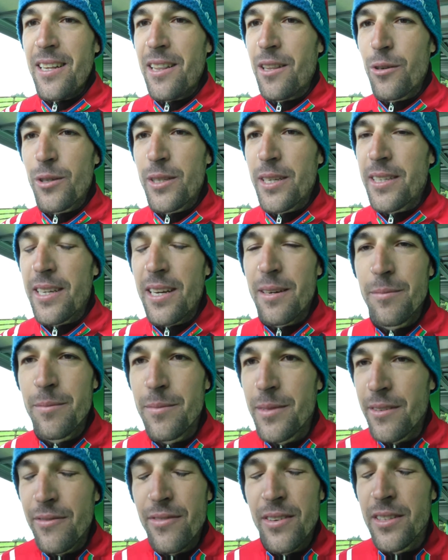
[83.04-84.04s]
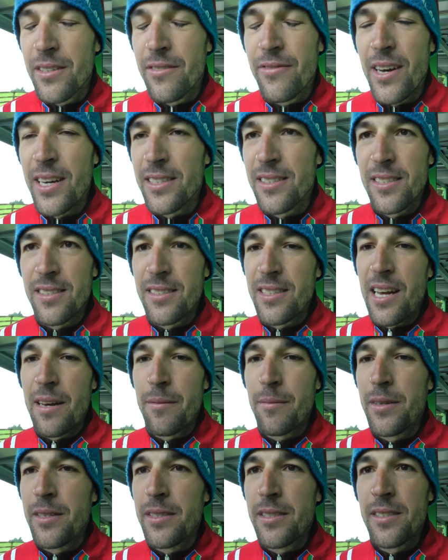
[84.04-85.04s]
looked at them the, from the fastest
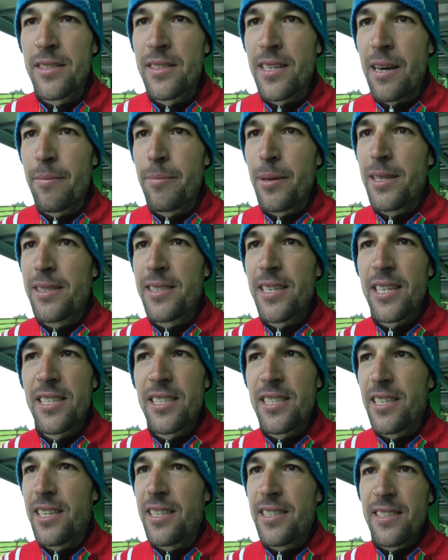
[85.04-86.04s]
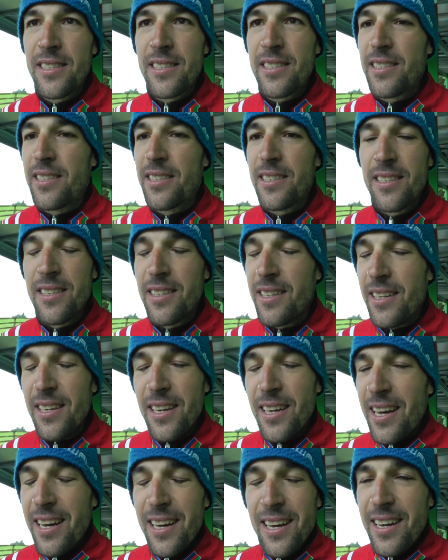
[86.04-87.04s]
time in this uphill section and
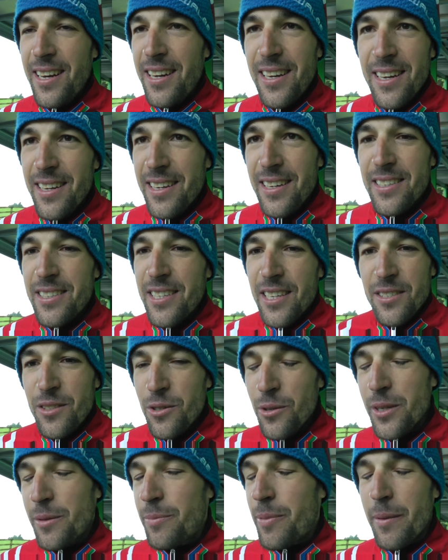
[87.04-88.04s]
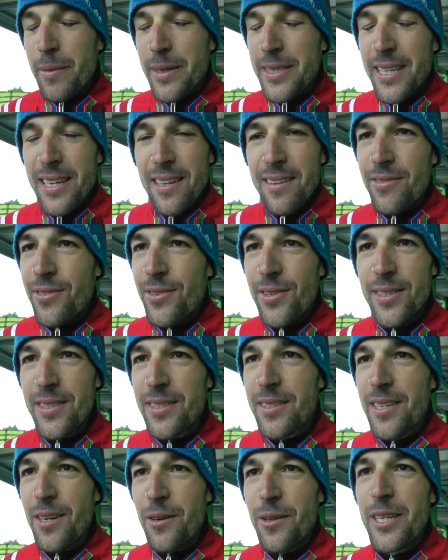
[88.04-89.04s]
just do it by myself.
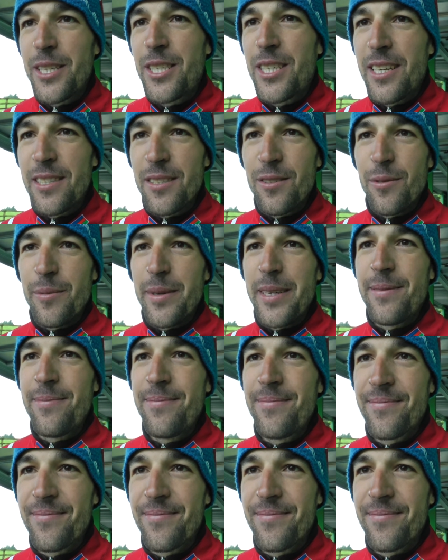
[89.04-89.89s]
It's the only chance for me.